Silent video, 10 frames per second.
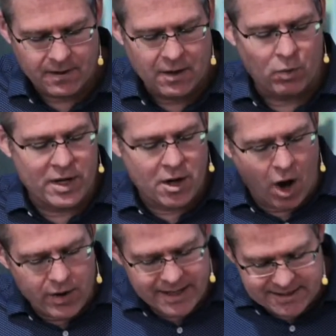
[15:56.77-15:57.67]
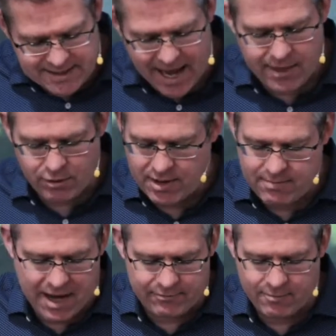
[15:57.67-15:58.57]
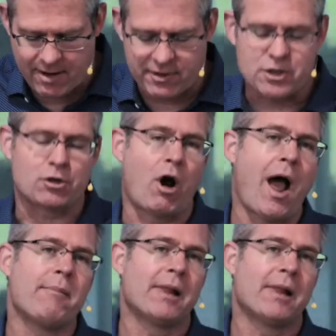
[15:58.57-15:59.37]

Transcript: We know he is gathering men from every tribe,